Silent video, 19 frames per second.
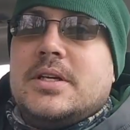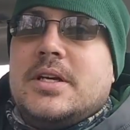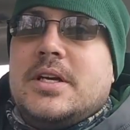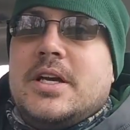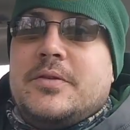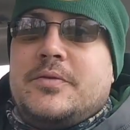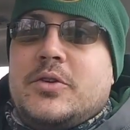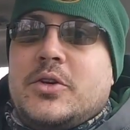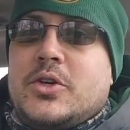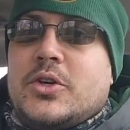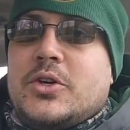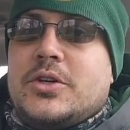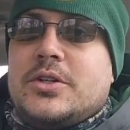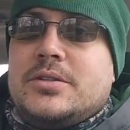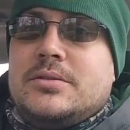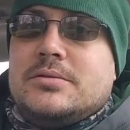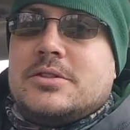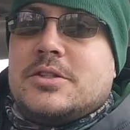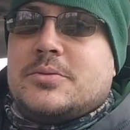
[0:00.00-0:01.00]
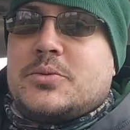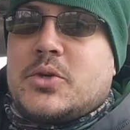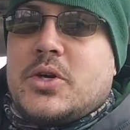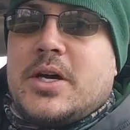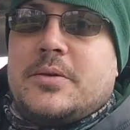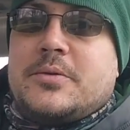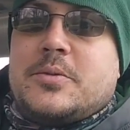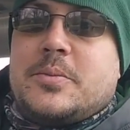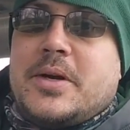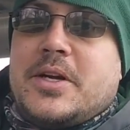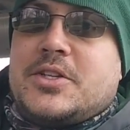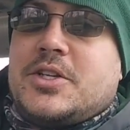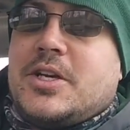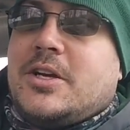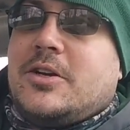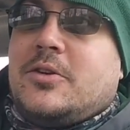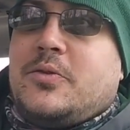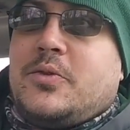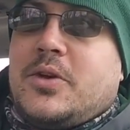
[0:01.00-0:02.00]
If you could subscribe to my
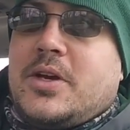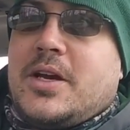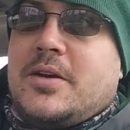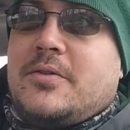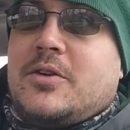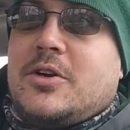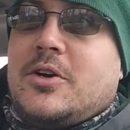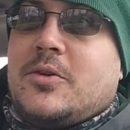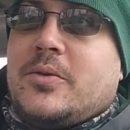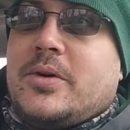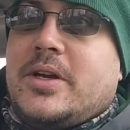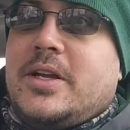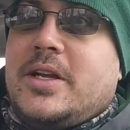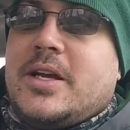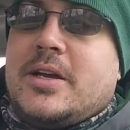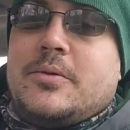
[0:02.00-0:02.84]
channel if you haven't already,